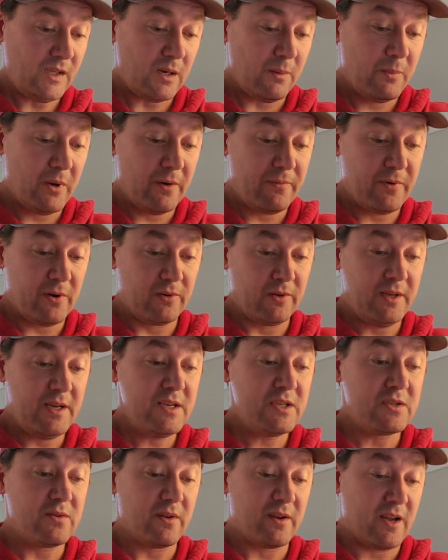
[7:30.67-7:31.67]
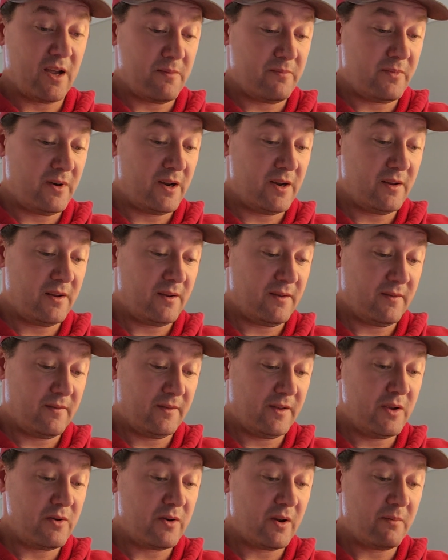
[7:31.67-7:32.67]
but if you're leased to a company,
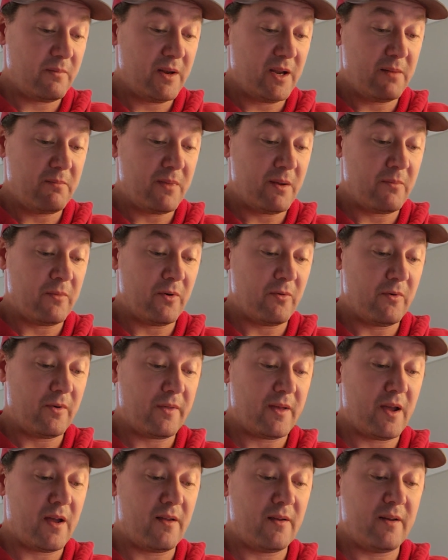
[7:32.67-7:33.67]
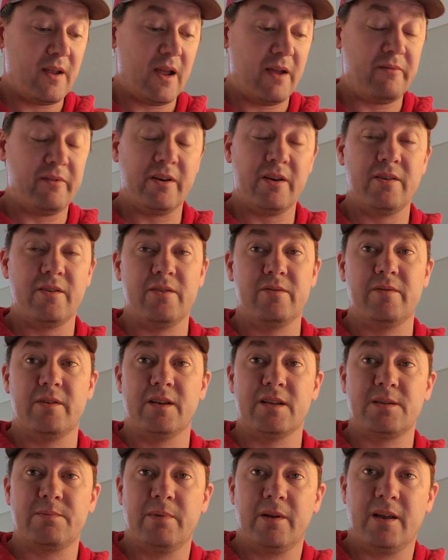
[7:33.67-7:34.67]
you can be a member without having to do
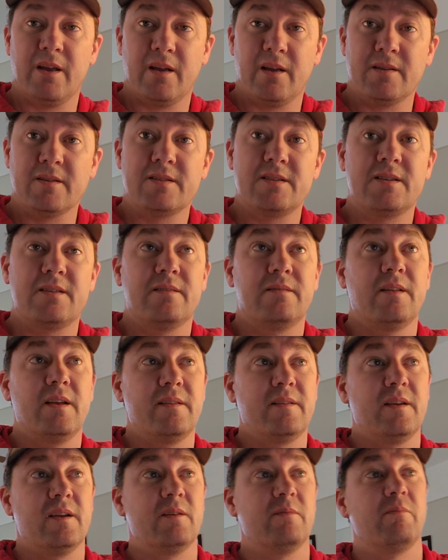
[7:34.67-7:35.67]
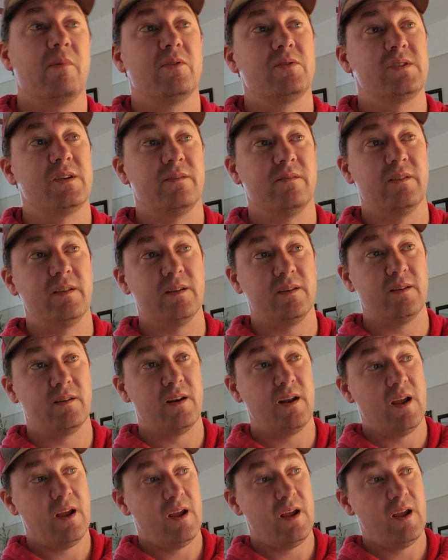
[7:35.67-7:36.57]
this, because they think most of the